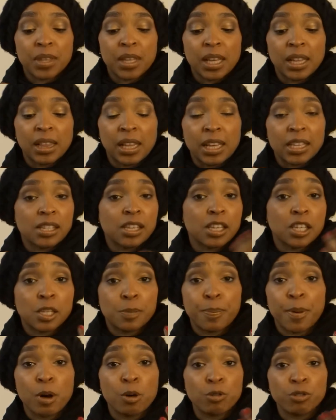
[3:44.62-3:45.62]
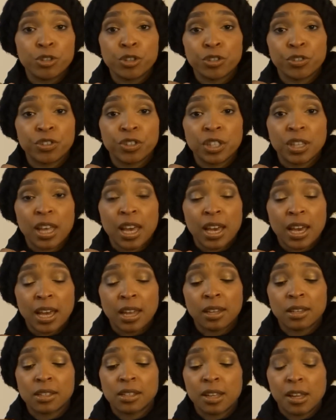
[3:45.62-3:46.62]
Less exposure to that
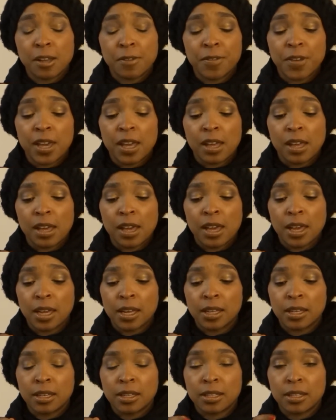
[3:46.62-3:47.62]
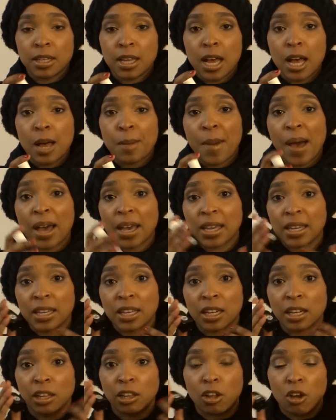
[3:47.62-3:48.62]
kind of stuff, and I can
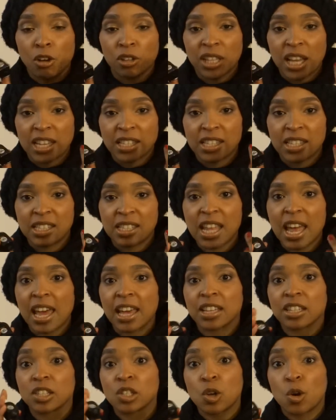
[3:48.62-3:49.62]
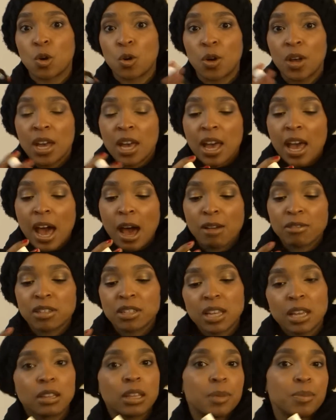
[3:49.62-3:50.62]
get a long-lasting stay. So I was
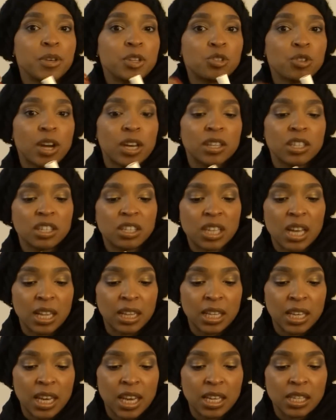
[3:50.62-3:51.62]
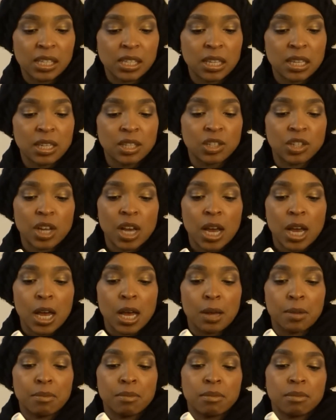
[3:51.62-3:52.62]
just like, let me try this Sally Hanson
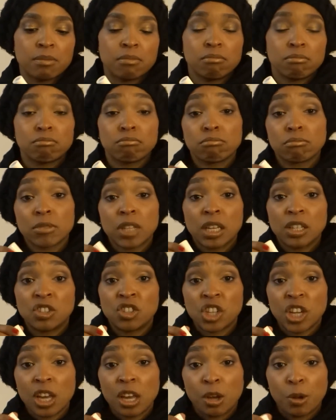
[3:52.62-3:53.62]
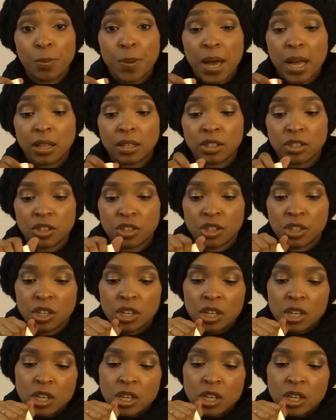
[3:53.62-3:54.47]
gel polish.